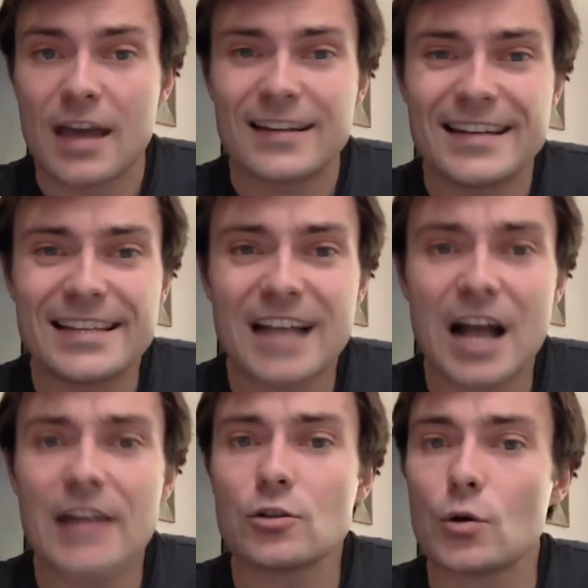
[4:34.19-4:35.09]

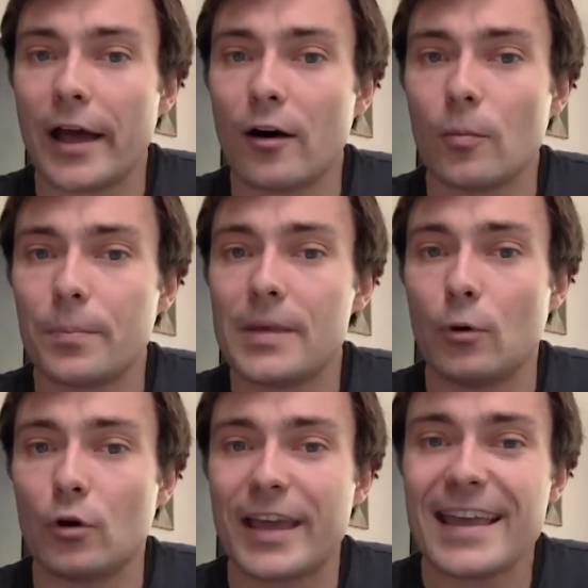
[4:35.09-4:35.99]
designed to help
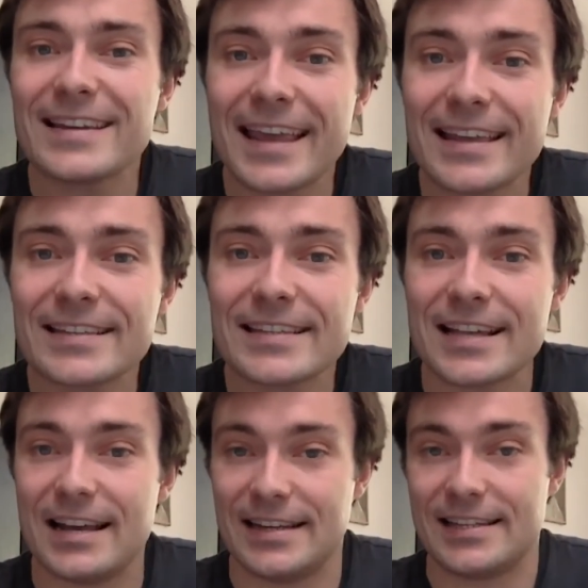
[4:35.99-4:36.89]
people gain
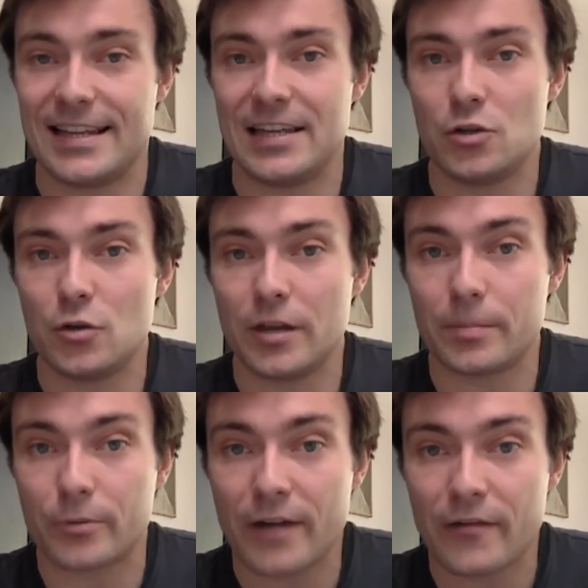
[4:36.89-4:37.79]
insights into their
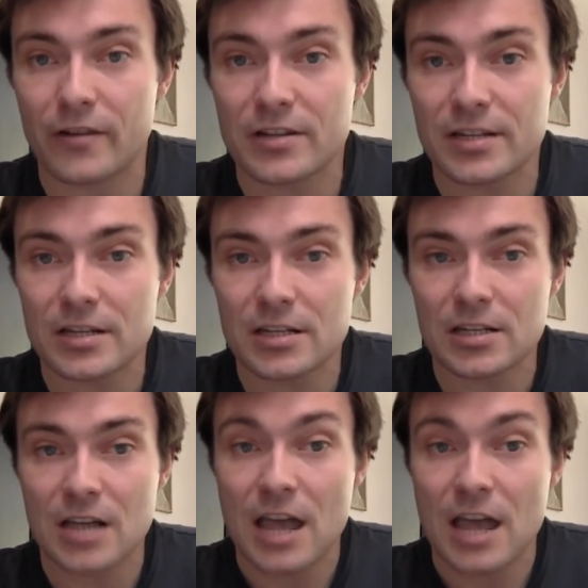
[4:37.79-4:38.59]
preferences,